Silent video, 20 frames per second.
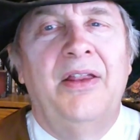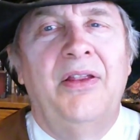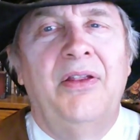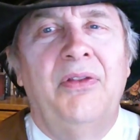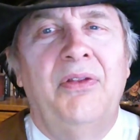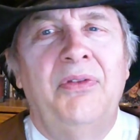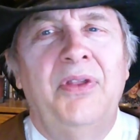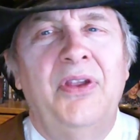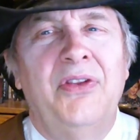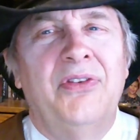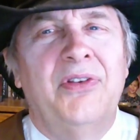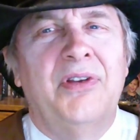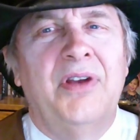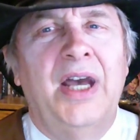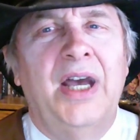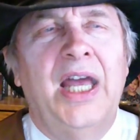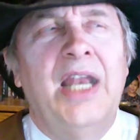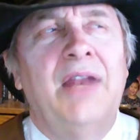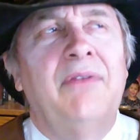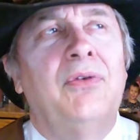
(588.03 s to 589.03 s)
this
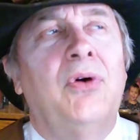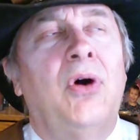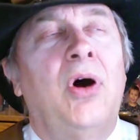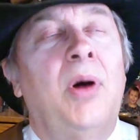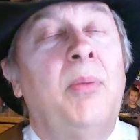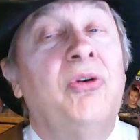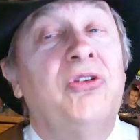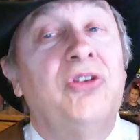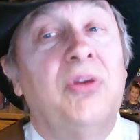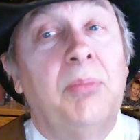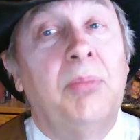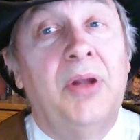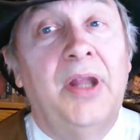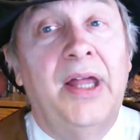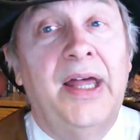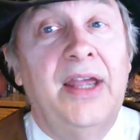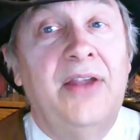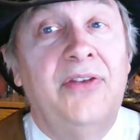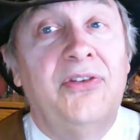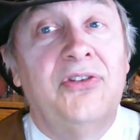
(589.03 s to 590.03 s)
kind of almost
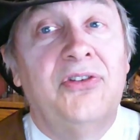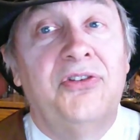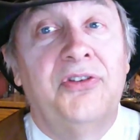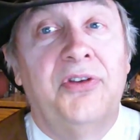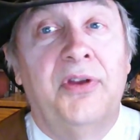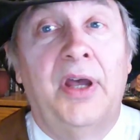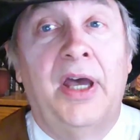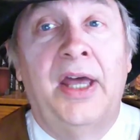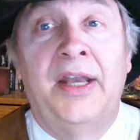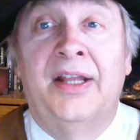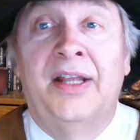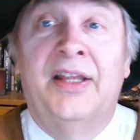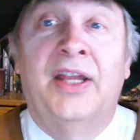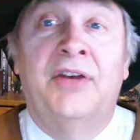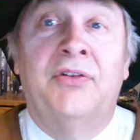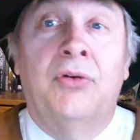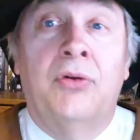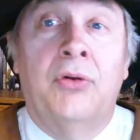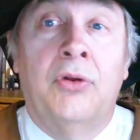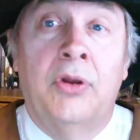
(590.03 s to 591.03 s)
implies an
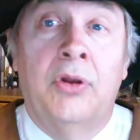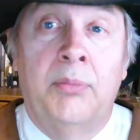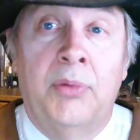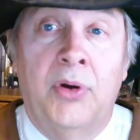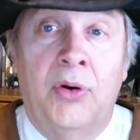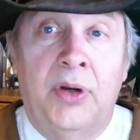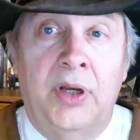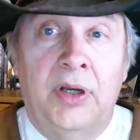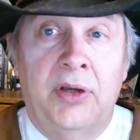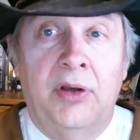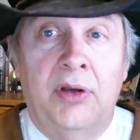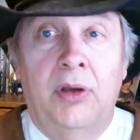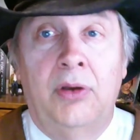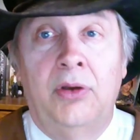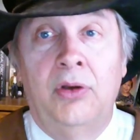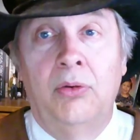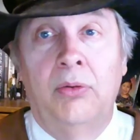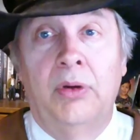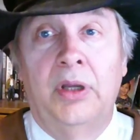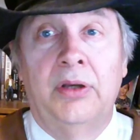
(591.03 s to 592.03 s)
electrical component
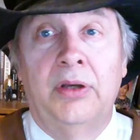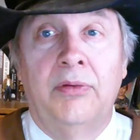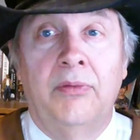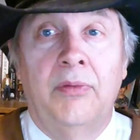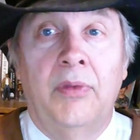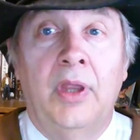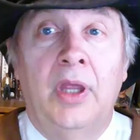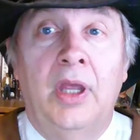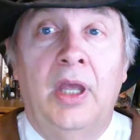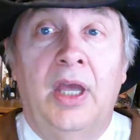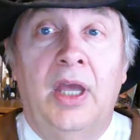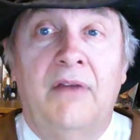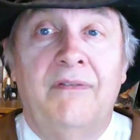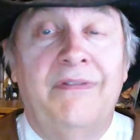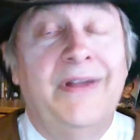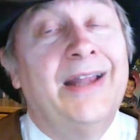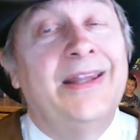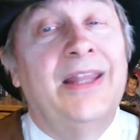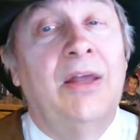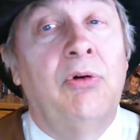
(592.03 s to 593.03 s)
to it. In
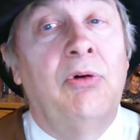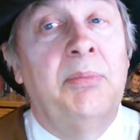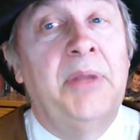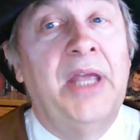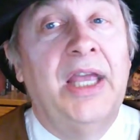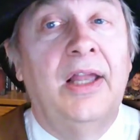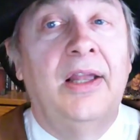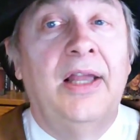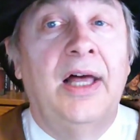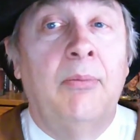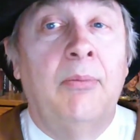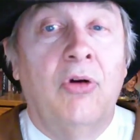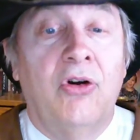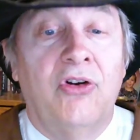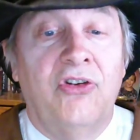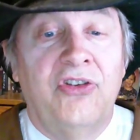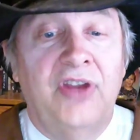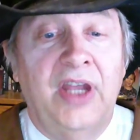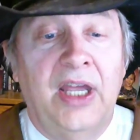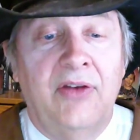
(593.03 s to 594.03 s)
fact, that would make a lot more
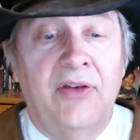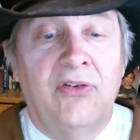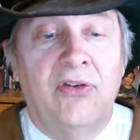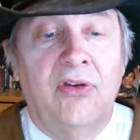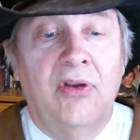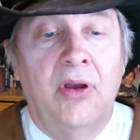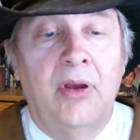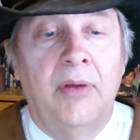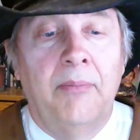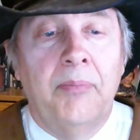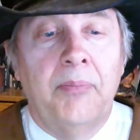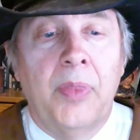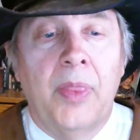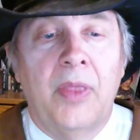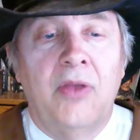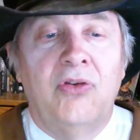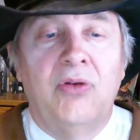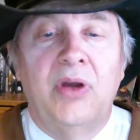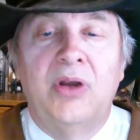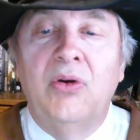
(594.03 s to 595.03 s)
sense.
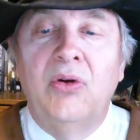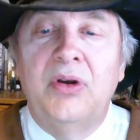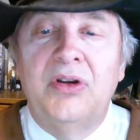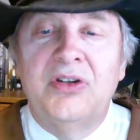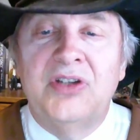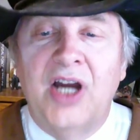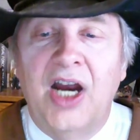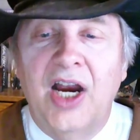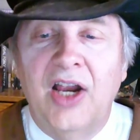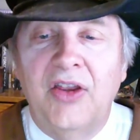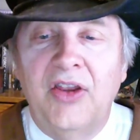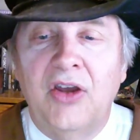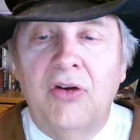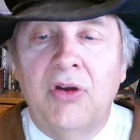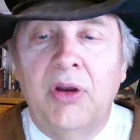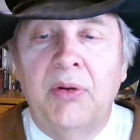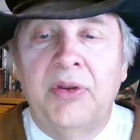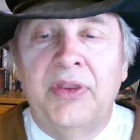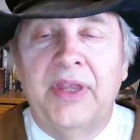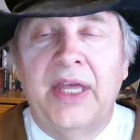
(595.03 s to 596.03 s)
So I don't entirely
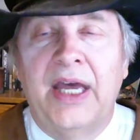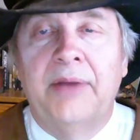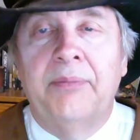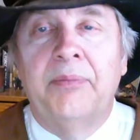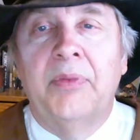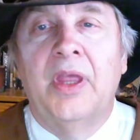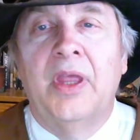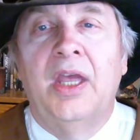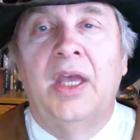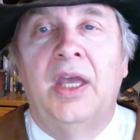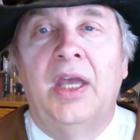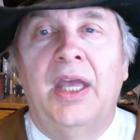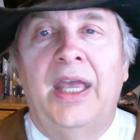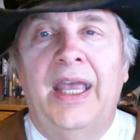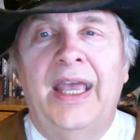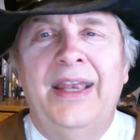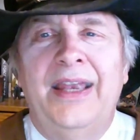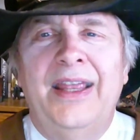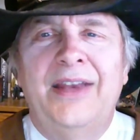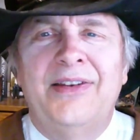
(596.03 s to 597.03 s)
agree with that.
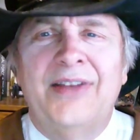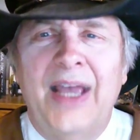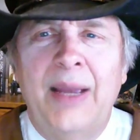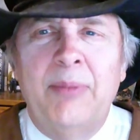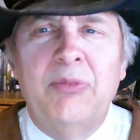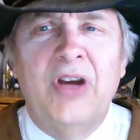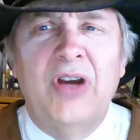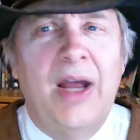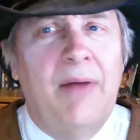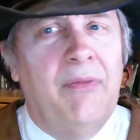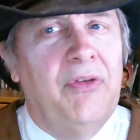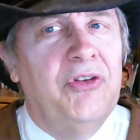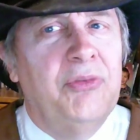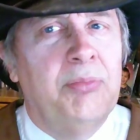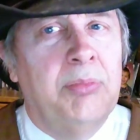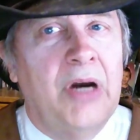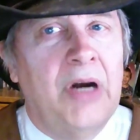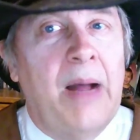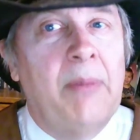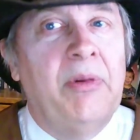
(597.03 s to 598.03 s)
And yet, time travel is
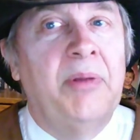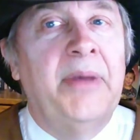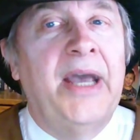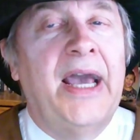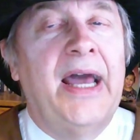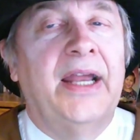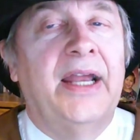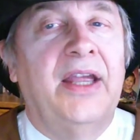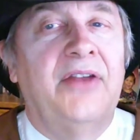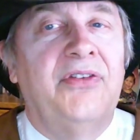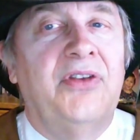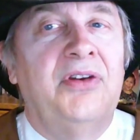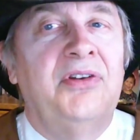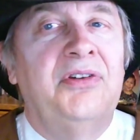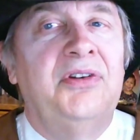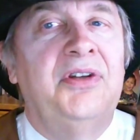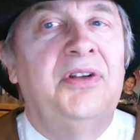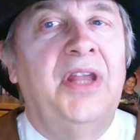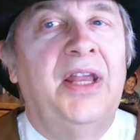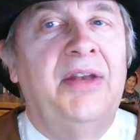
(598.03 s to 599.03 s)
problematic. It's a,
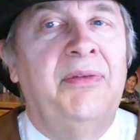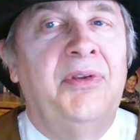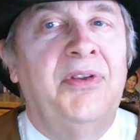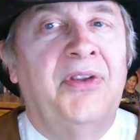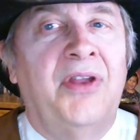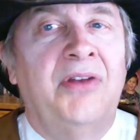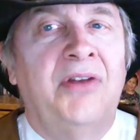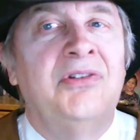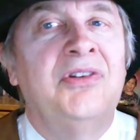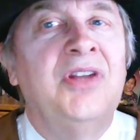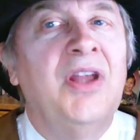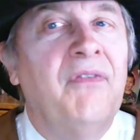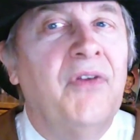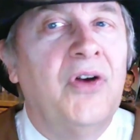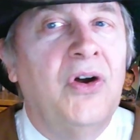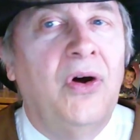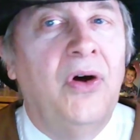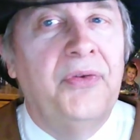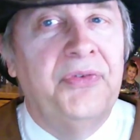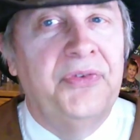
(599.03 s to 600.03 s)
it's a
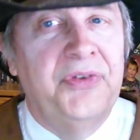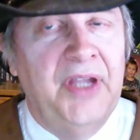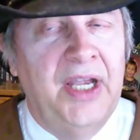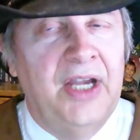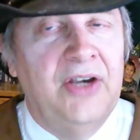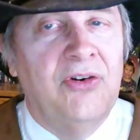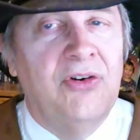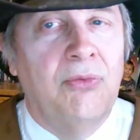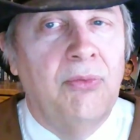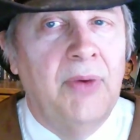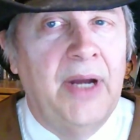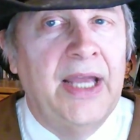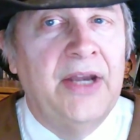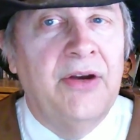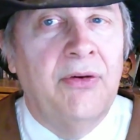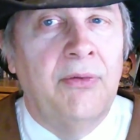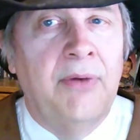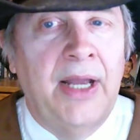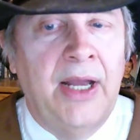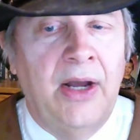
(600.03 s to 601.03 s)
difficult thing to write
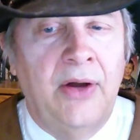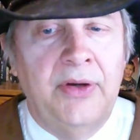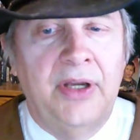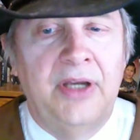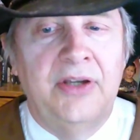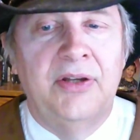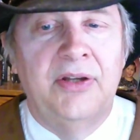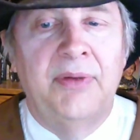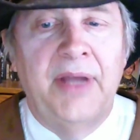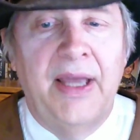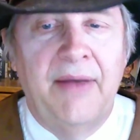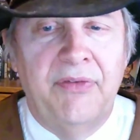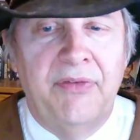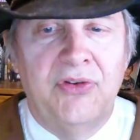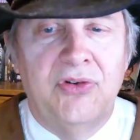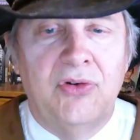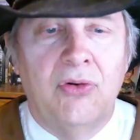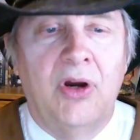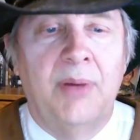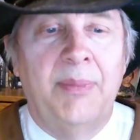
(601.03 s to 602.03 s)
around and to have the
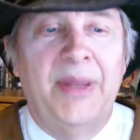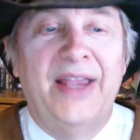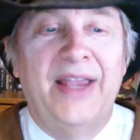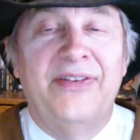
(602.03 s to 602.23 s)
story make